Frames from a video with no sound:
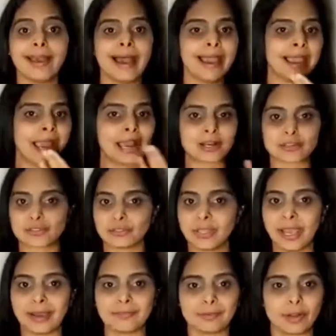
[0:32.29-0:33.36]
I actually
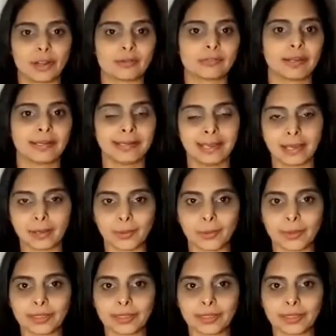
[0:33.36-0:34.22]
have it on right now.